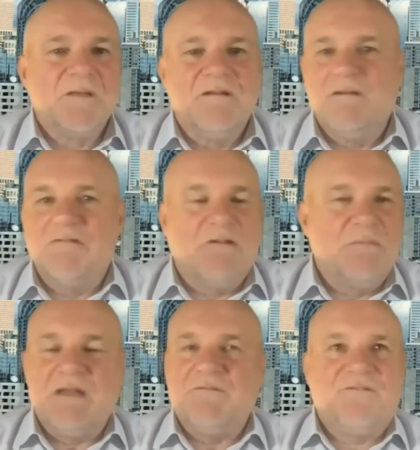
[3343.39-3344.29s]
There have
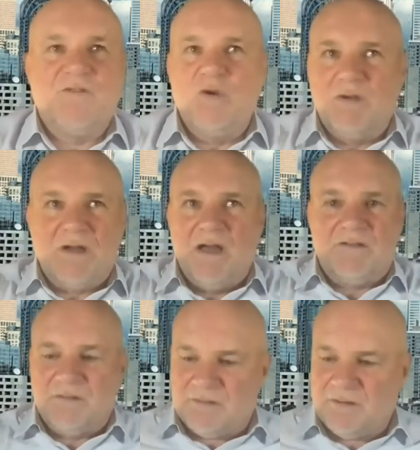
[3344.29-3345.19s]
been few
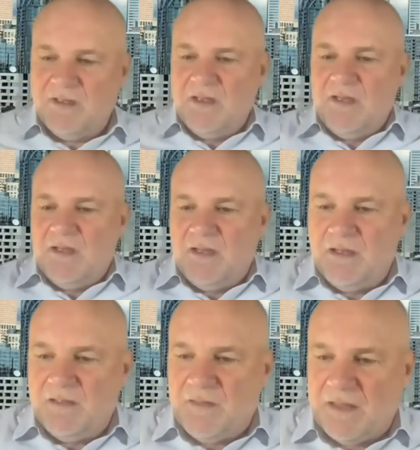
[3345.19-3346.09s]
cases
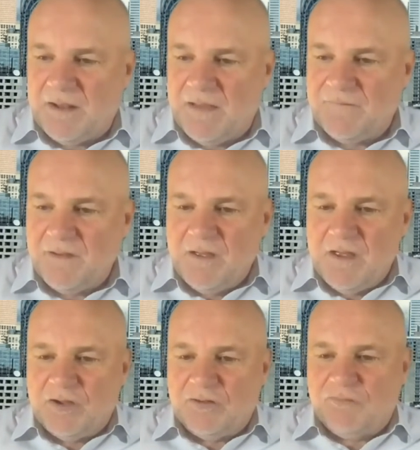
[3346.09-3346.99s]
that have
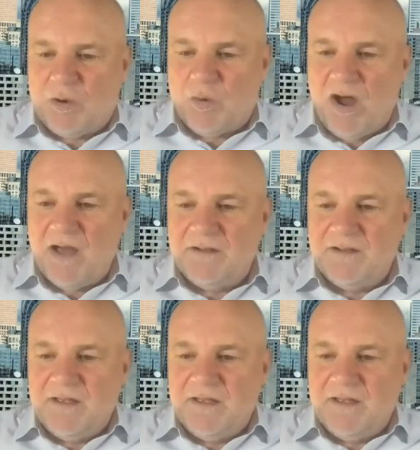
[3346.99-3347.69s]
required